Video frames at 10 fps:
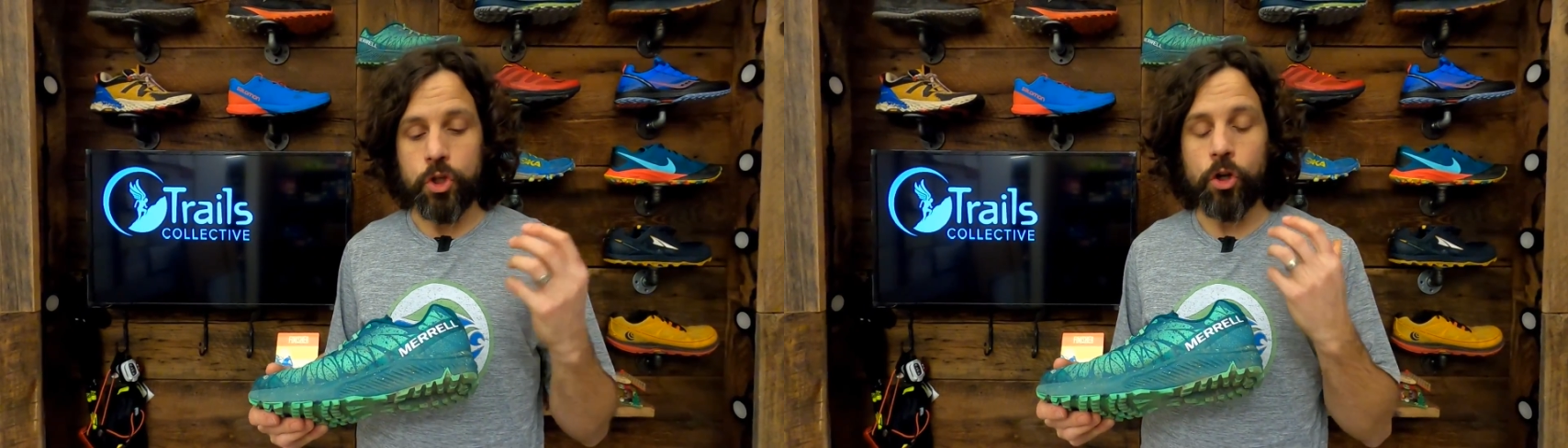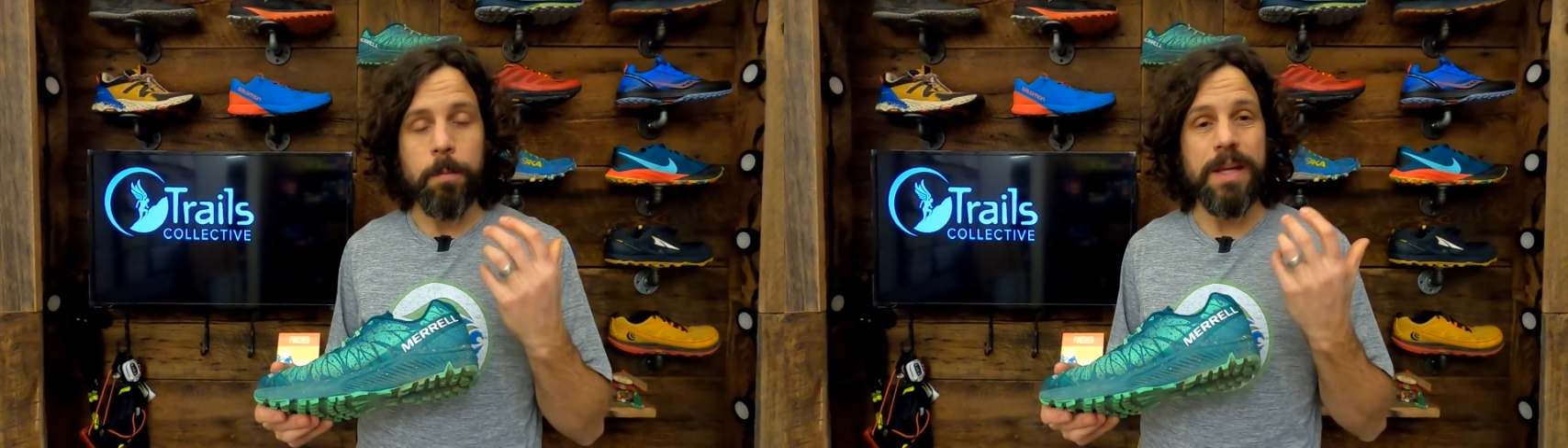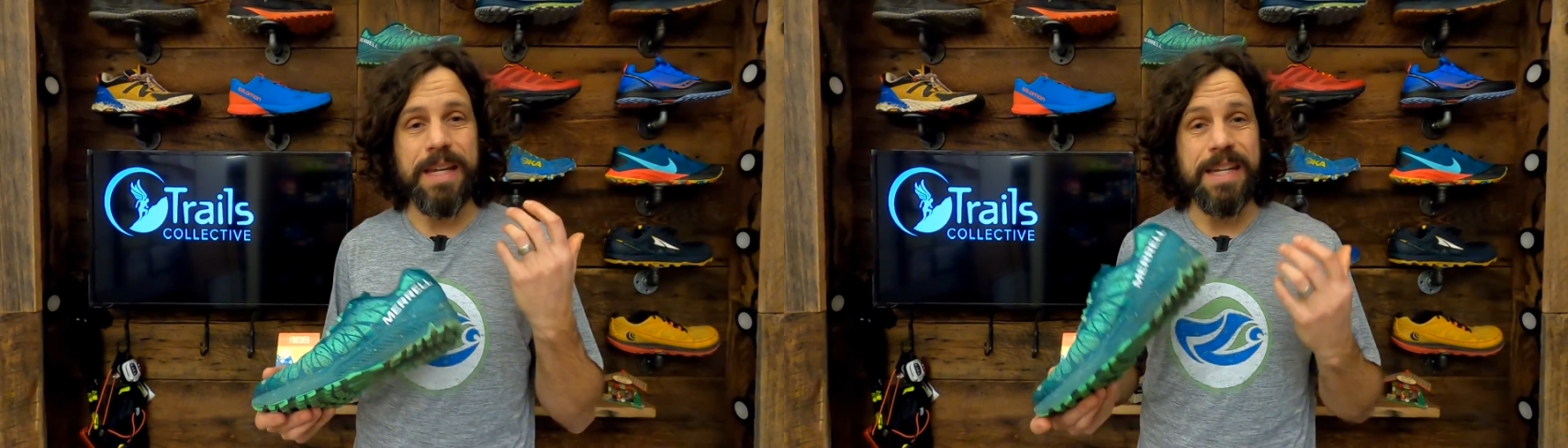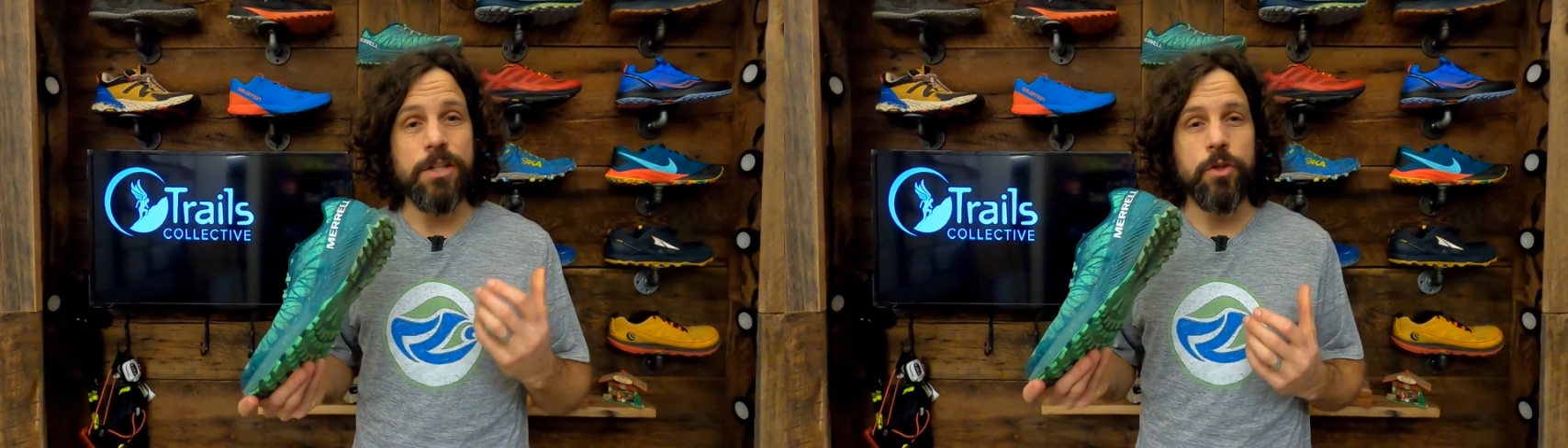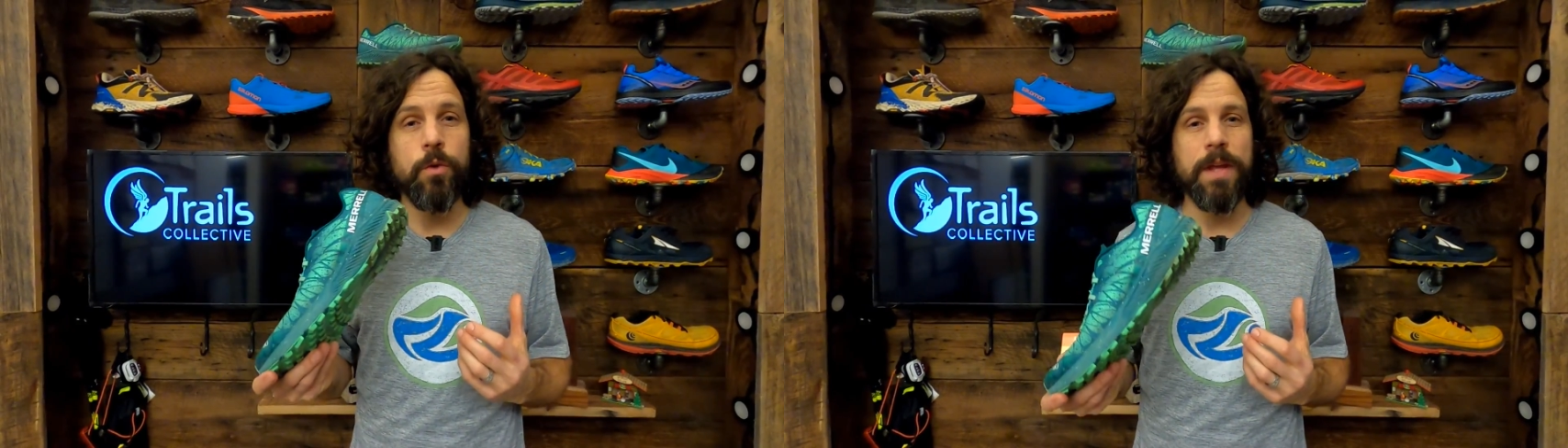took me
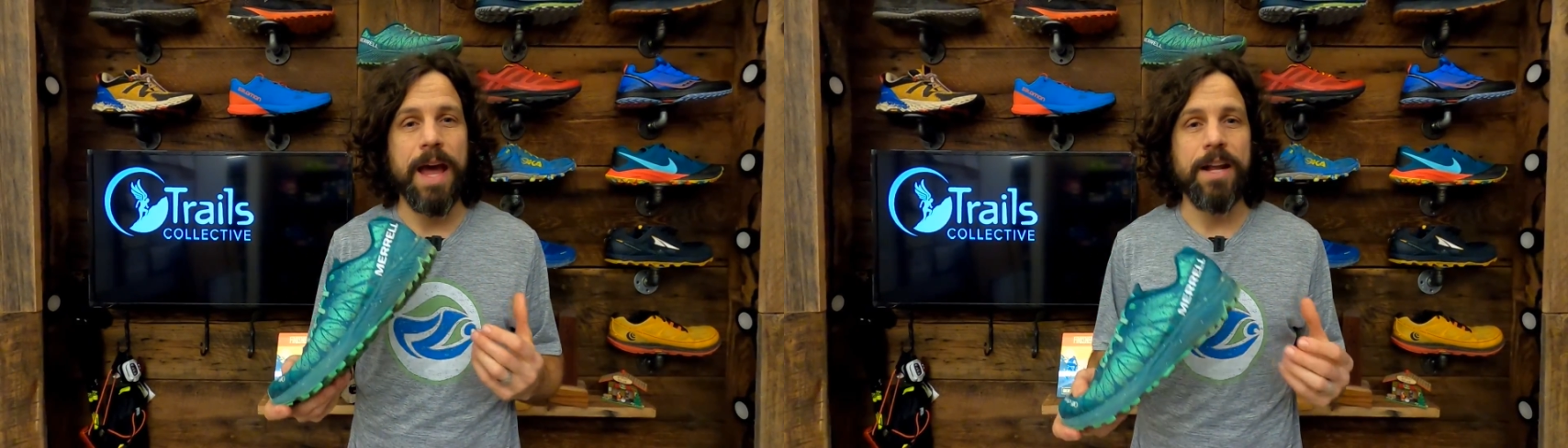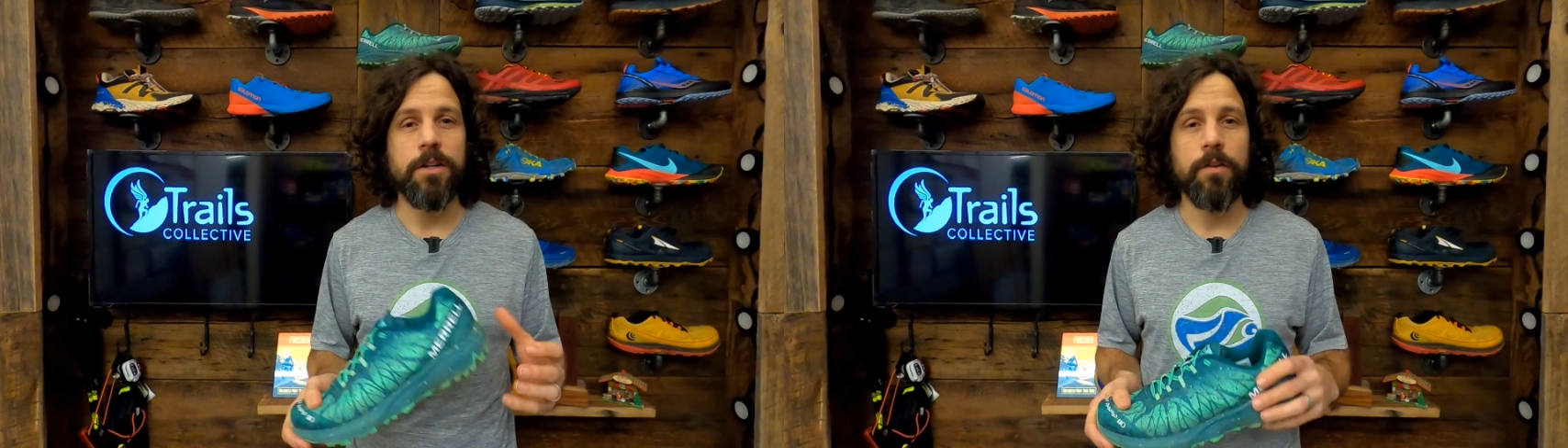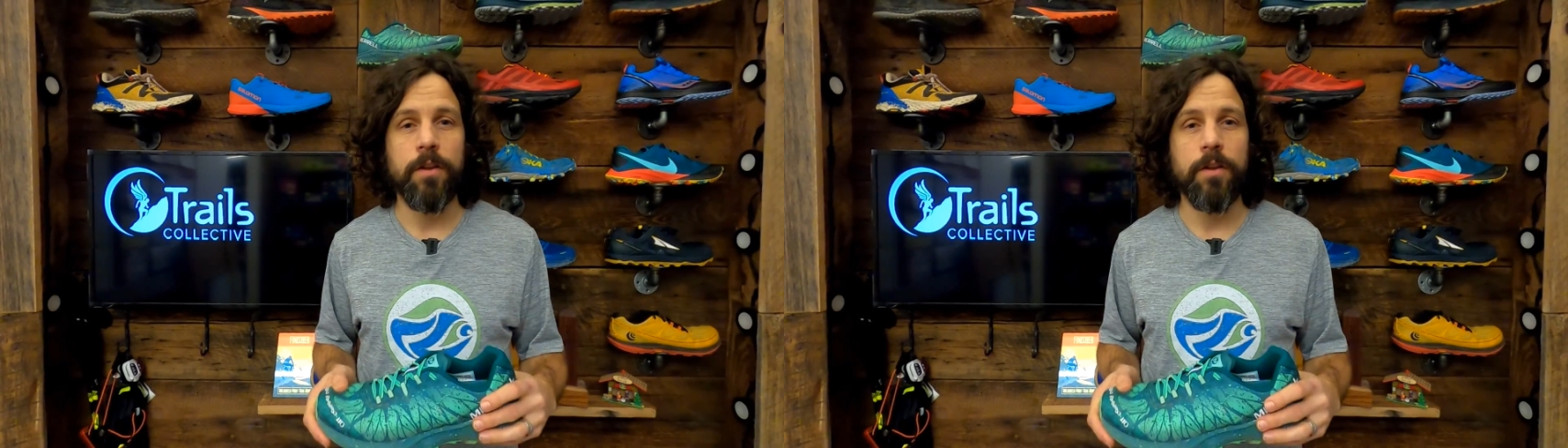into the Agile